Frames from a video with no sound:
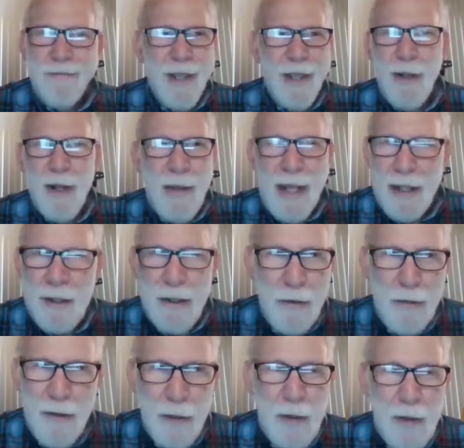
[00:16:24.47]
You don't want to make your
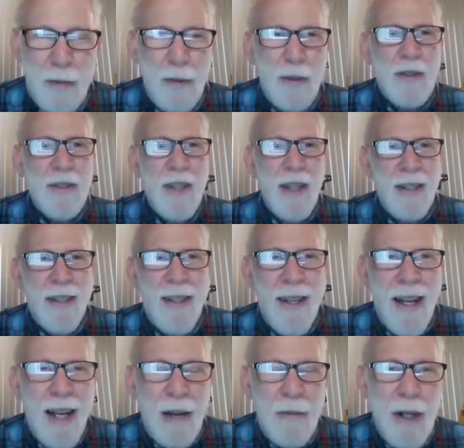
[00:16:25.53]
own film spools.
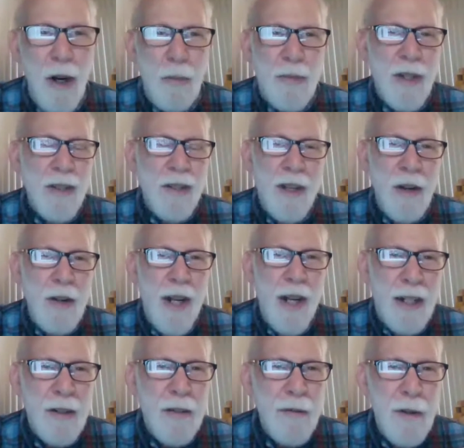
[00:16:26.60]
I would hope that
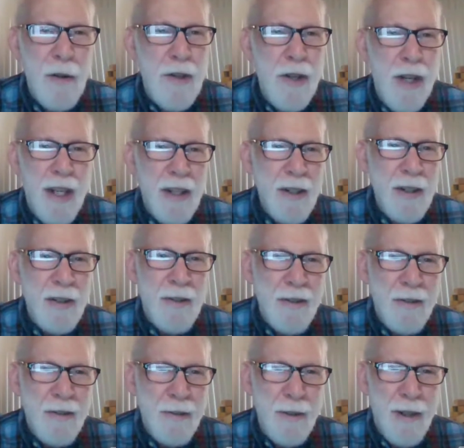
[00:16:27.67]
Kodak or Fuji or
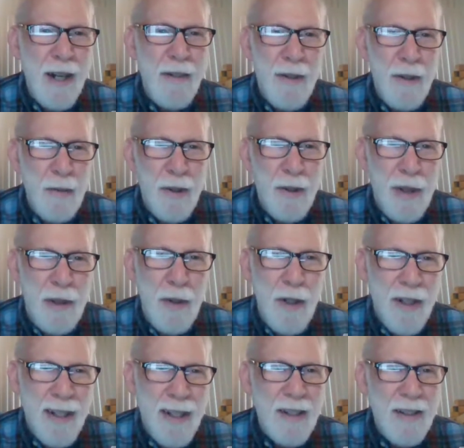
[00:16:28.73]
whatever would be
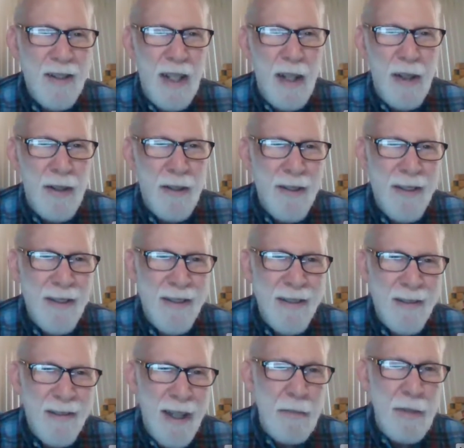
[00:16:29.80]
willing to sell
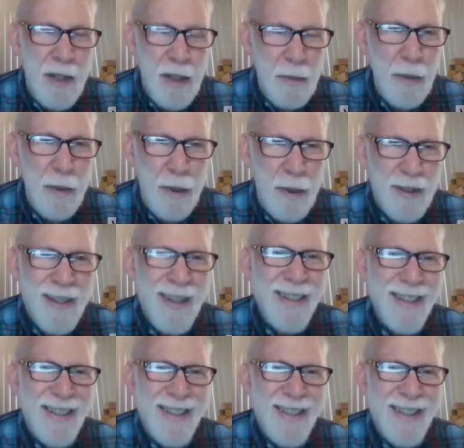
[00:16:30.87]
empty spools.